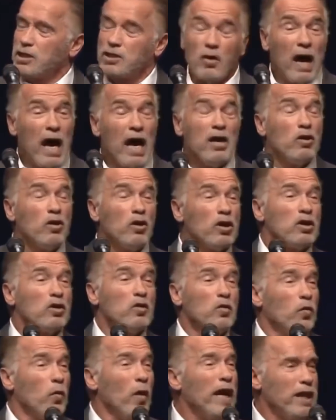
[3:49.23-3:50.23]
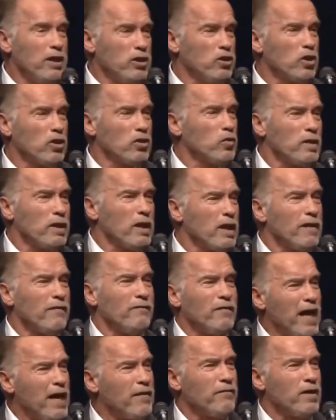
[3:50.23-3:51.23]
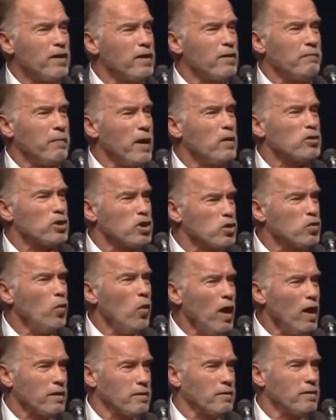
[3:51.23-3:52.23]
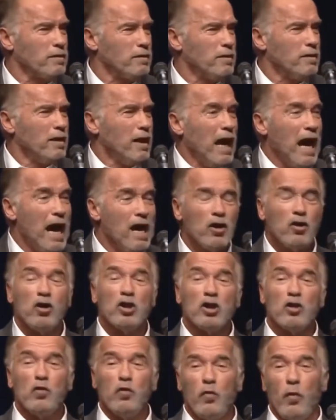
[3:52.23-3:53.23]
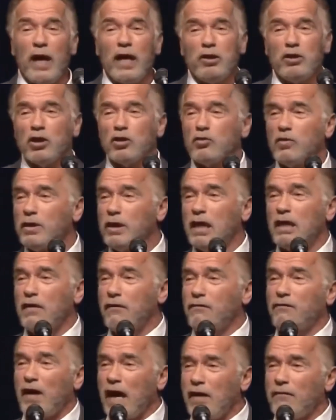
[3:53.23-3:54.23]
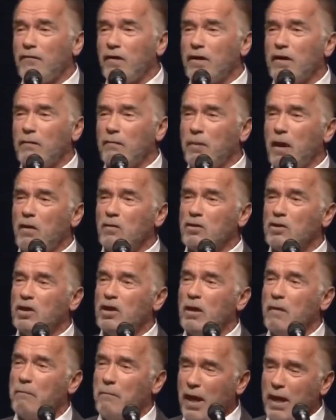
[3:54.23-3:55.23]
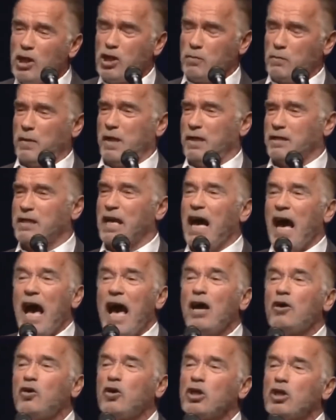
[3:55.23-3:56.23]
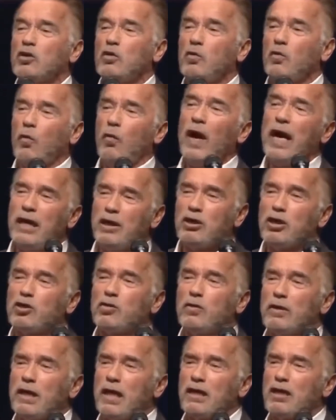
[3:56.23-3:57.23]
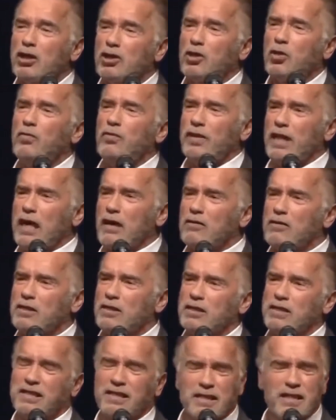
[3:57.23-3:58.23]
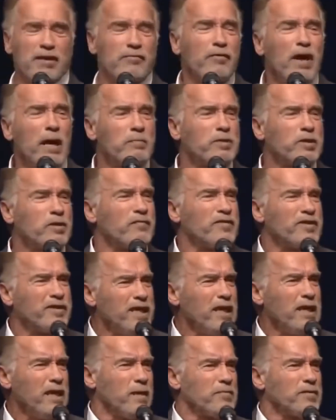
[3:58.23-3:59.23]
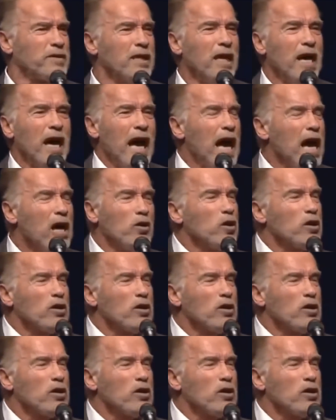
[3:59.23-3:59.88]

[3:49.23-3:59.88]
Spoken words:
So I couldn't wait to do another 500-pound squat. I couldn't wait to do another 500-pound bench press. I couldn't wait to do another 2,000 reps of sit-ups. I